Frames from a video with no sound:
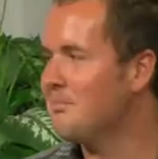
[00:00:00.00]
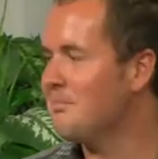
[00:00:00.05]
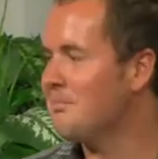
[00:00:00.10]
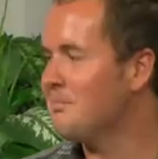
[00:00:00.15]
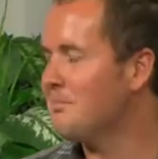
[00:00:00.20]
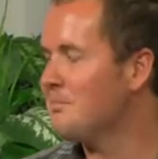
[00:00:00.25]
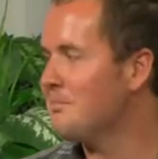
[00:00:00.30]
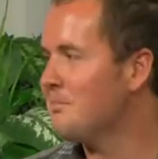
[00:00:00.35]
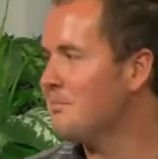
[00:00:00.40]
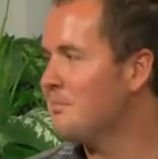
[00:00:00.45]

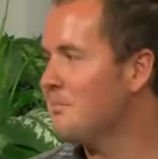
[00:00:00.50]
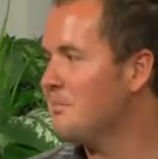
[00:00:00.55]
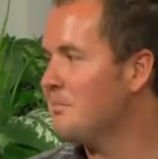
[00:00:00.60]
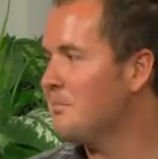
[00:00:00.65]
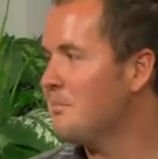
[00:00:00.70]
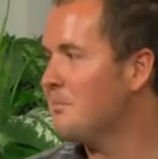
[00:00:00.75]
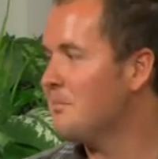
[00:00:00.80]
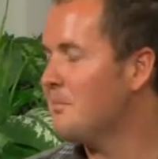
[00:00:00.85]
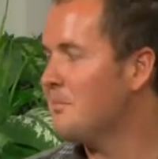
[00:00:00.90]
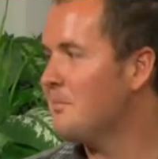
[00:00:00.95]

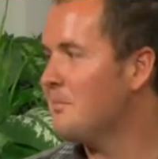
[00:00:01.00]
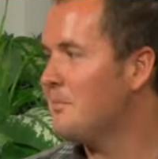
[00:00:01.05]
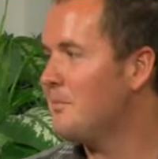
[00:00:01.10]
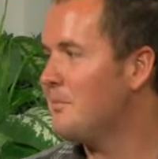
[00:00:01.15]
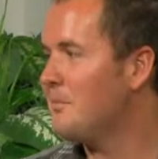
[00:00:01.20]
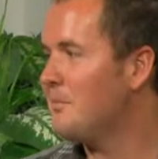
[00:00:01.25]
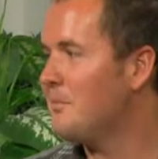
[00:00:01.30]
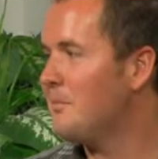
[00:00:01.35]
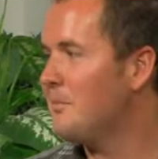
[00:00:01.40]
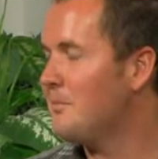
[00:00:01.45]

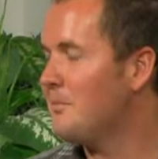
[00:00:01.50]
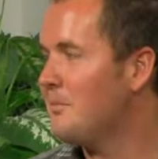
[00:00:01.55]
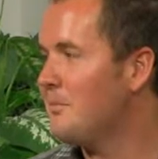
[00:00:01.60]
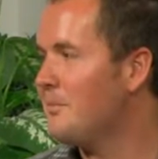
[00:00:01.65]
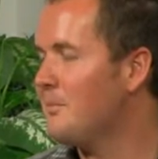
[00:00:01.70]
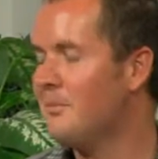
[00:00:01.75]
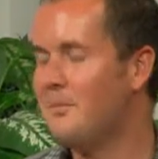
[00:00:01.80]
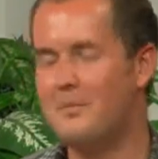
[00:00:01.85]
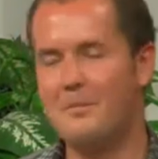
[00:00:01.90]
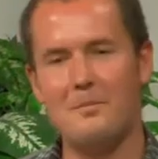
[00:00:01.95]

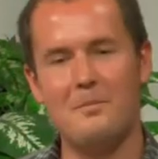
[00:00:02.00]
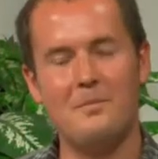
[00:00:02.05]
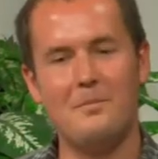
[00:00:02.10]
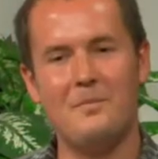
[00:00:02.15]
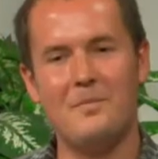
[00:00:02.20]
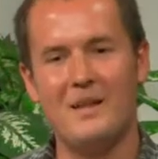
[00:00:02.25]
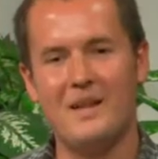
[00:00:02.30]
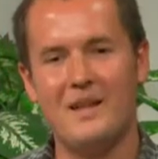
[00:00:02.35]
(silent)